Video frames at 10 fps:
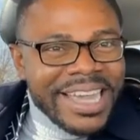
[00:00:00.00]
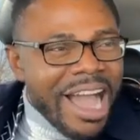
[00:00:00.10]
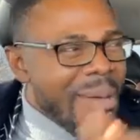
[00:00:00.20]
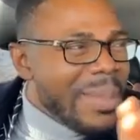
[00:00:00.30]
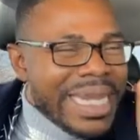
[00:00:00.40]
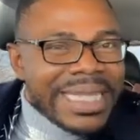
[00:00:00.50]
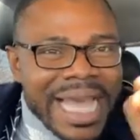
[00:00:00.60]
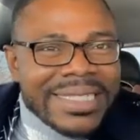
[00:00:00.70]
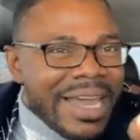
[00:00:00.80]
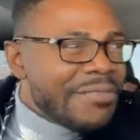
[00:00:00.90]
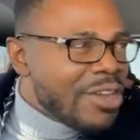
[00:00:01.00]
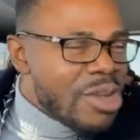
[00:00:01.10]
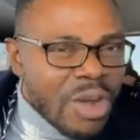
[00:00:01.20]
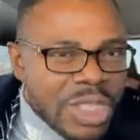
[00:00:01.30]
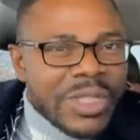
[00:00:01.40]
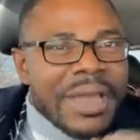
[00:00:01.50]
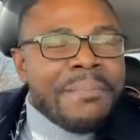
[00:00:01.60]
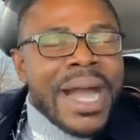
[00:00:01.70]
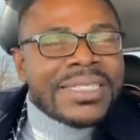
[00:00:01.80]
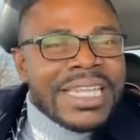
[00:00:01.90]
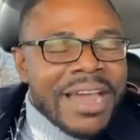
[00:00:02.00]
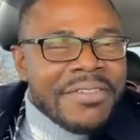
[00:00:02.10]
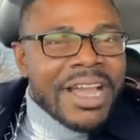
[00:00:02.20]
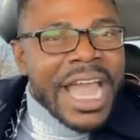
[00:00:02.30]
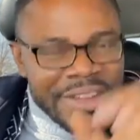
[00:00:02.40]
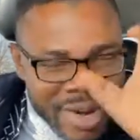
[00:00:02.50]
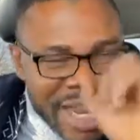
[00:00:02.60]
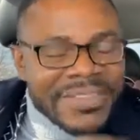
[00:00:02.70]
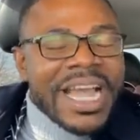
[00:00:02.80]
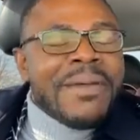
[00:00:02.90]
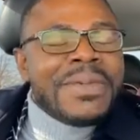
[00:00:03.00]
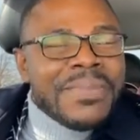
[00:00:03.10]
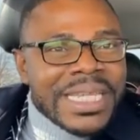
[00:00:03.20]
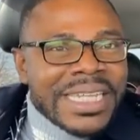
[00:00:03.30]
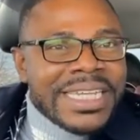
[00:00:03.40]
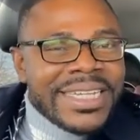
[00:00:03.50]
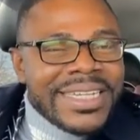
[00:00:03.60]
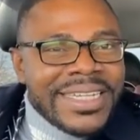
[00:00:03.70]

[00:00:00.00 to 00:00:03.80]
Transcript: How many times have you gone to the banks in Africa and you left a happy person?